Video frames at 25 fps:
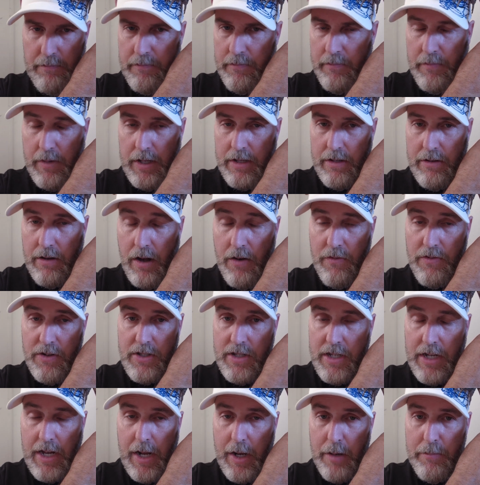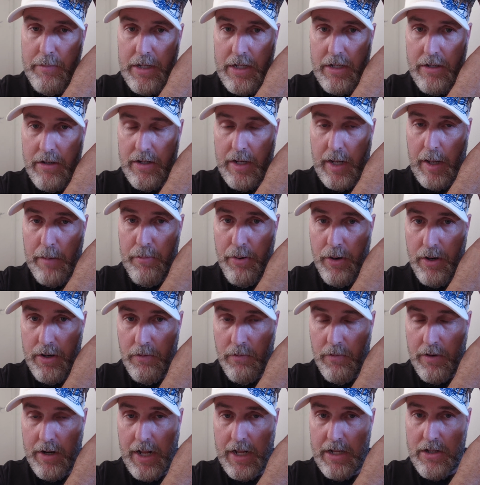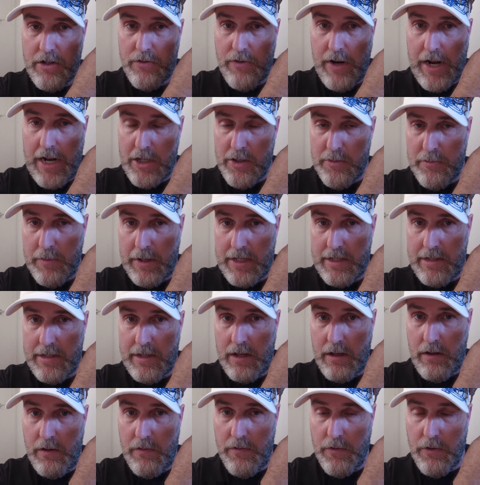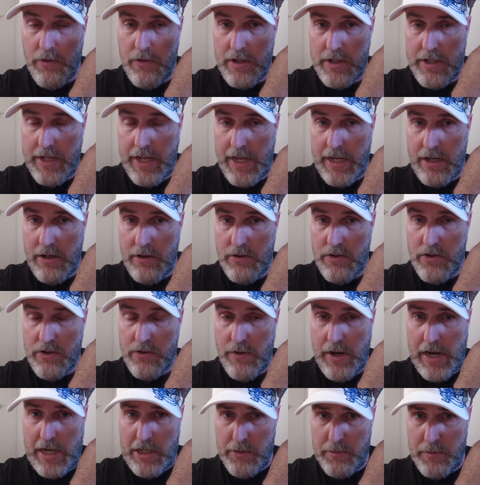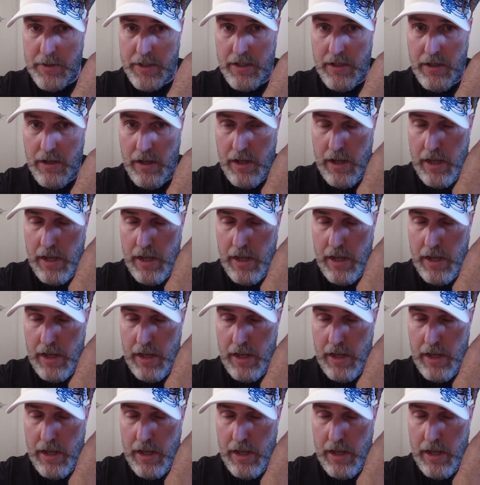it's obviously got to be good. I put it when I scratch myself or the Tegu scratch me.